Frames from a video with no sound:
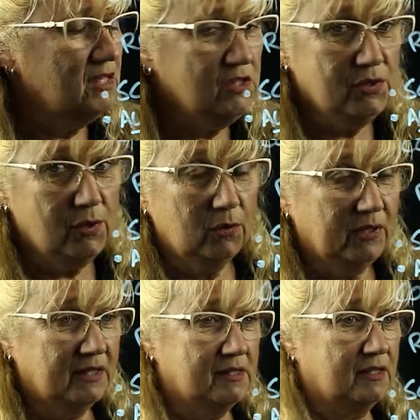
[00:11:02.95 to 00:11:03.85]
So
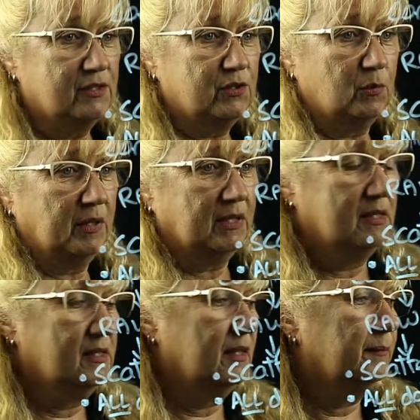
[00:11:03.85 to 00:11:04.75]
easy, super
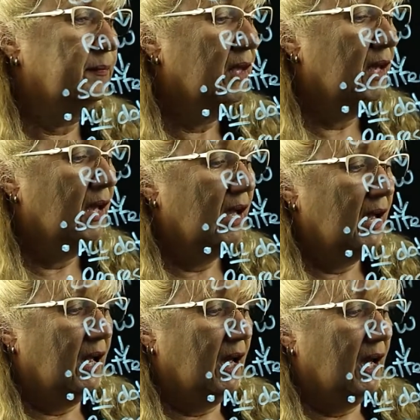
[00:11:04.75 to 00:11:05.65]
easy.
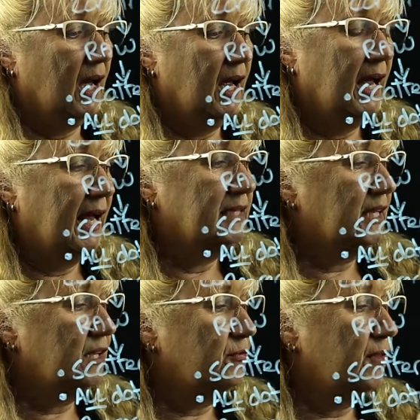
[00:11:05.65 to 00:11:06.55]
And
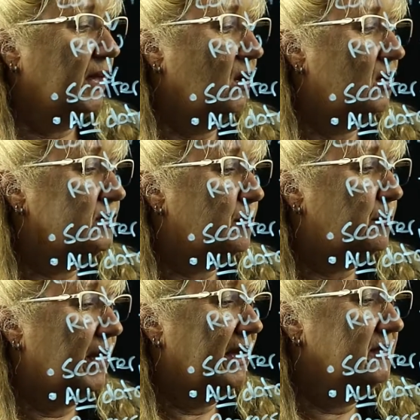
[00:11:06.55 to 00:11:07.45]
if they are
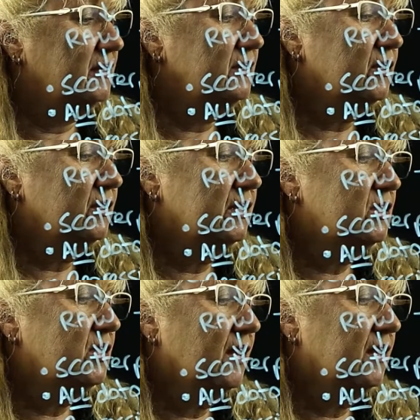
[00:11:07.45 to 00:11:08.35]
dependent on
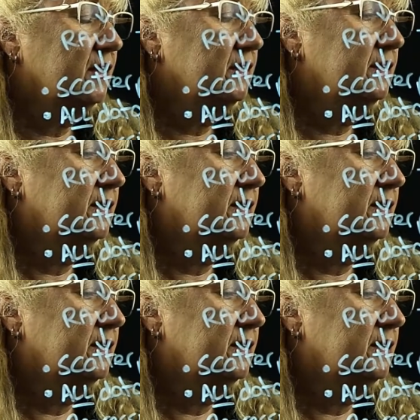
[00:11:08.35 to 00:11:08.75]
each other,